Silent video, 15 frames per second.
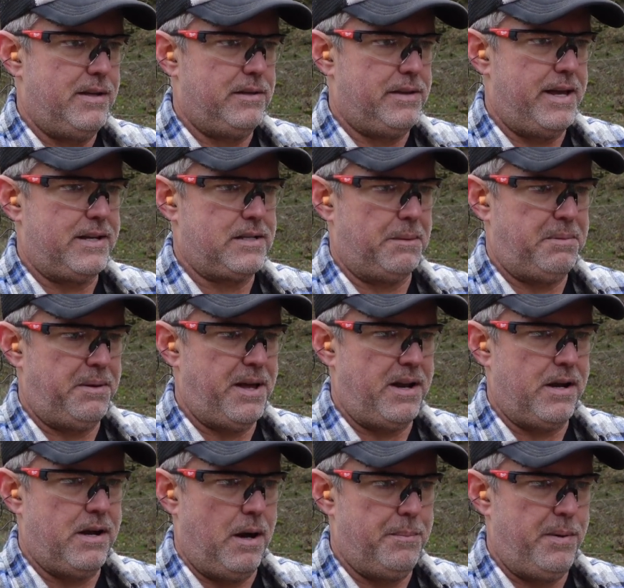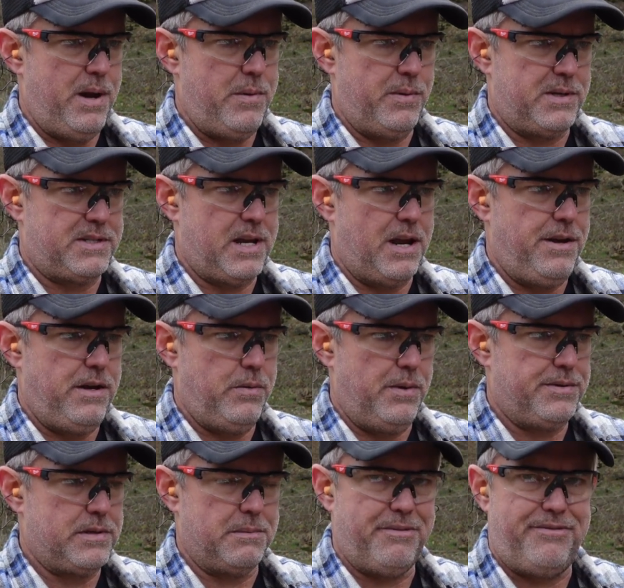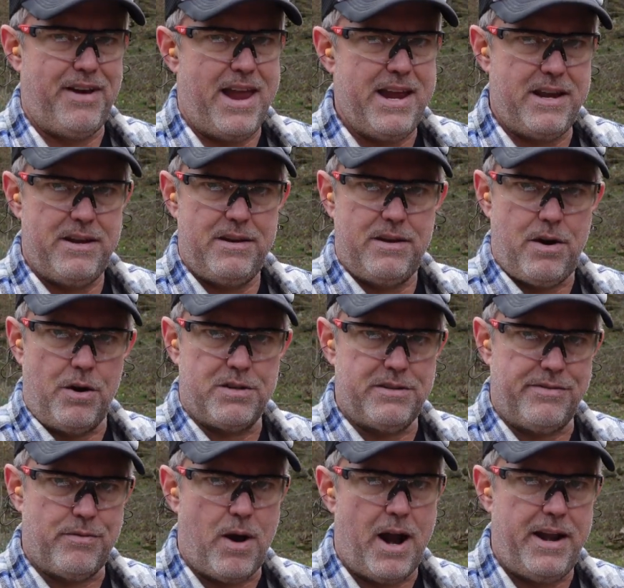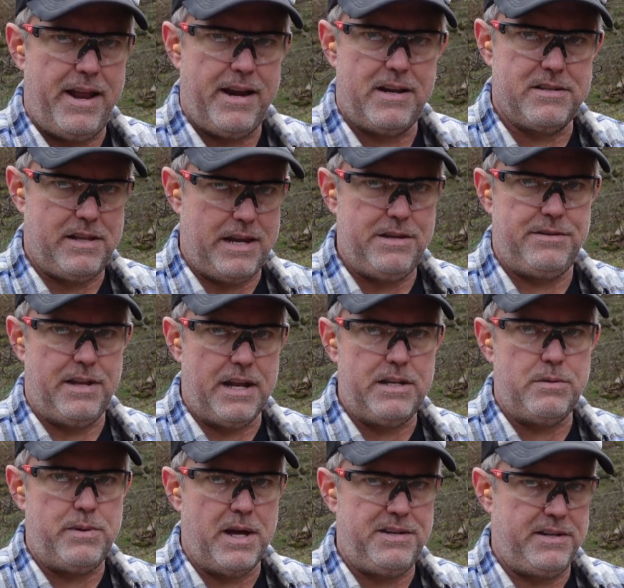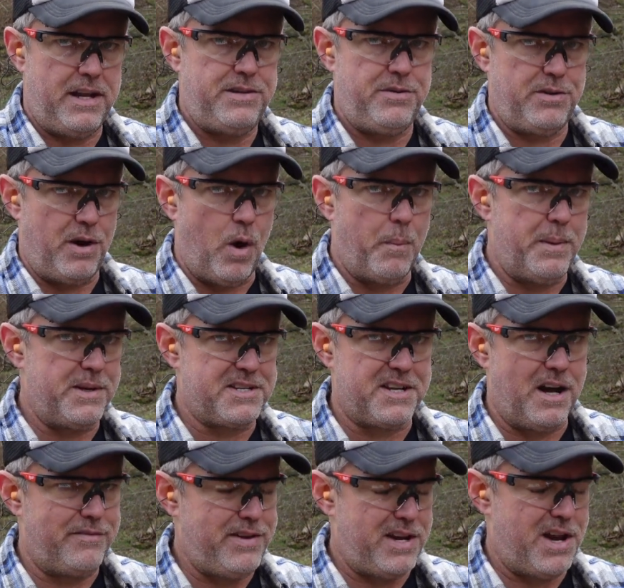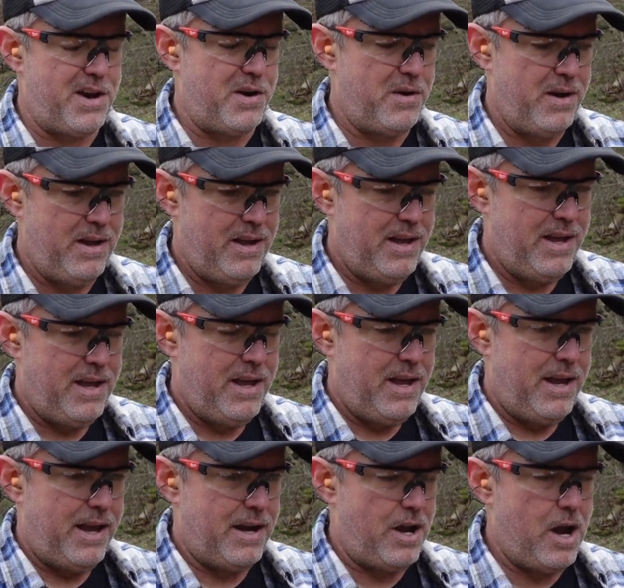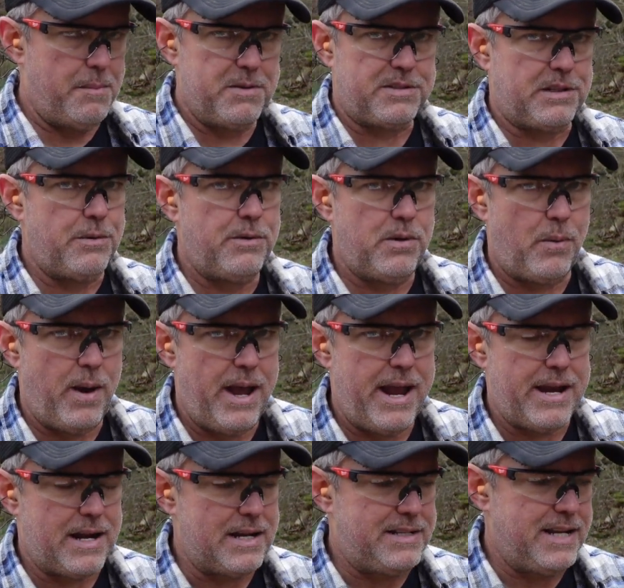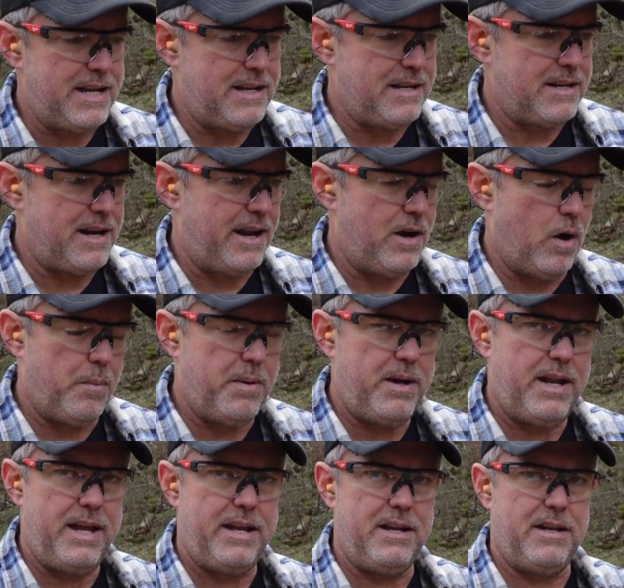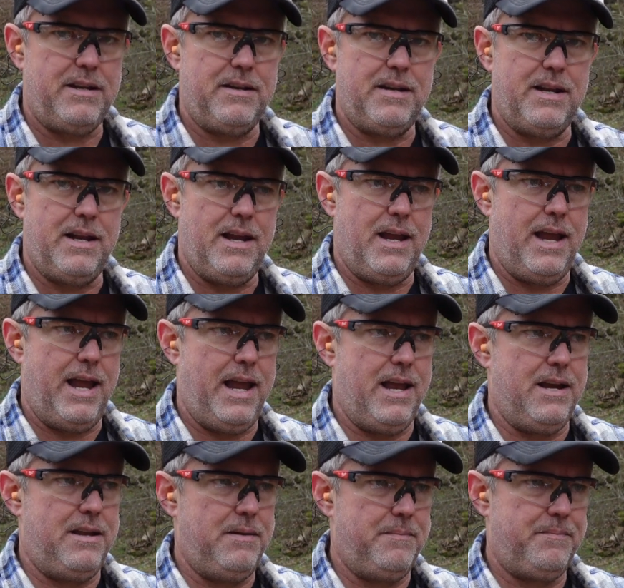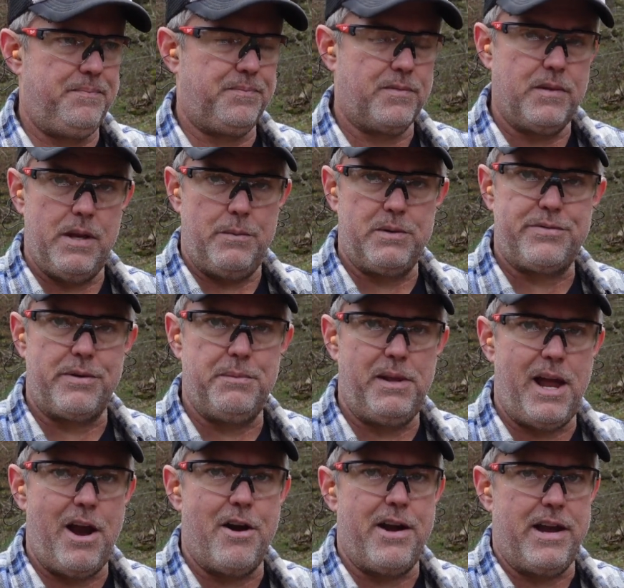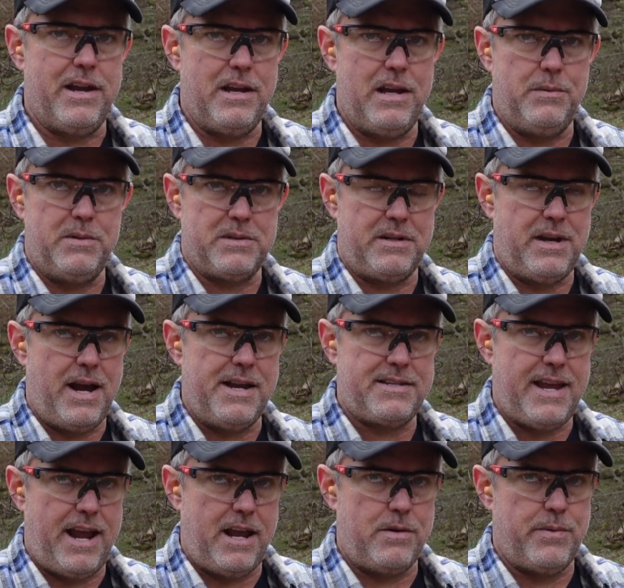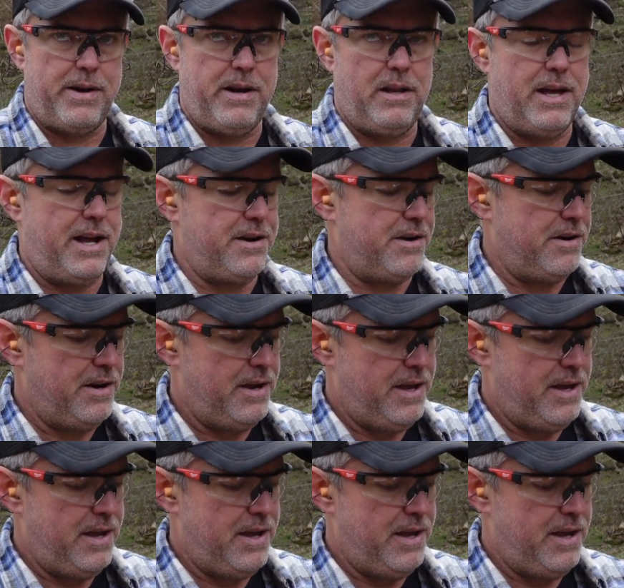like something that a company would send you with some fake cursive writing, because they do that to get you to open stuff, you know. And I almost threw it away, and I didn't, and I opened it, and it was from Larry. And it was a nice handwritten letter,